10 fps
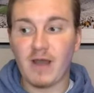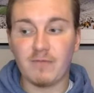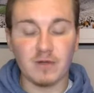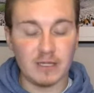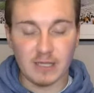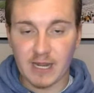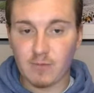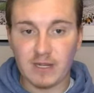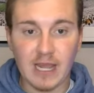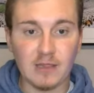I really like
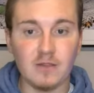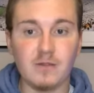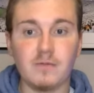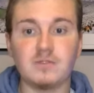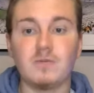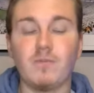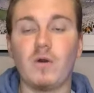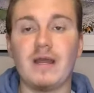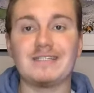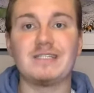what Kalen
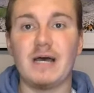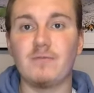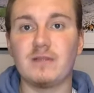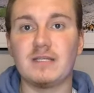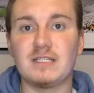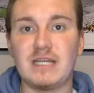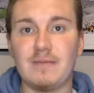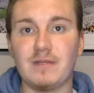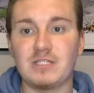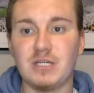DeBoer has done with this
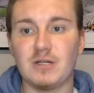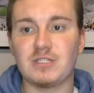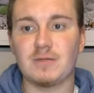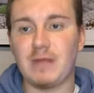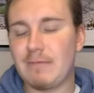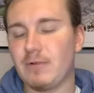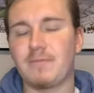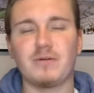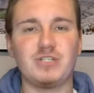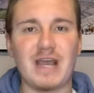team this year. Some people
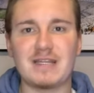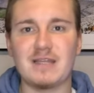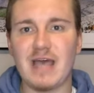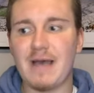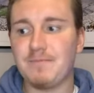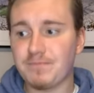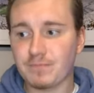have projected that.